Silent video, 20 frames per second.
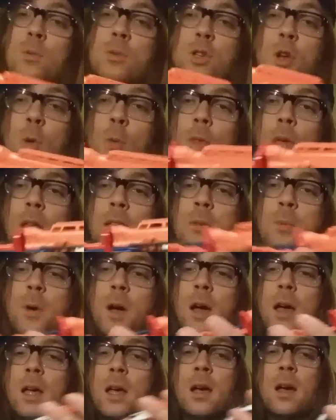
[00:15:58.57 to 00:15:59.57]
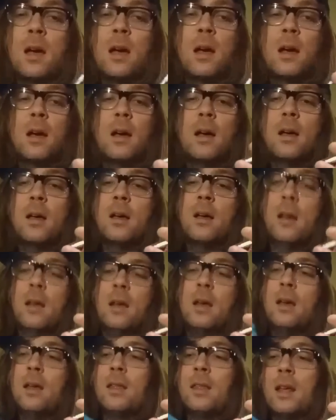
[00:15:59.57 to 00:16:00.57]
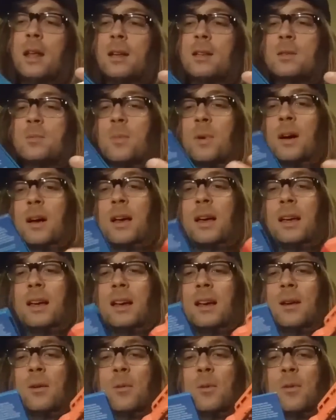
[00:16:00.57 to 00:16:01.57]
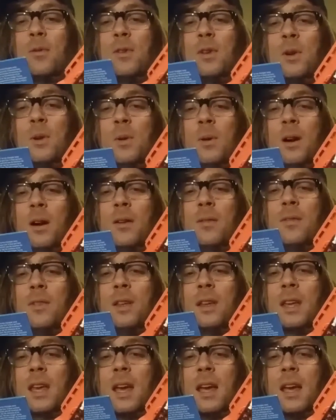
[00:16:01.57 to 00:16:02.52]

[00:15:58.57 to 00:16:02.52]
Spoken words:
So that's my that is my review of the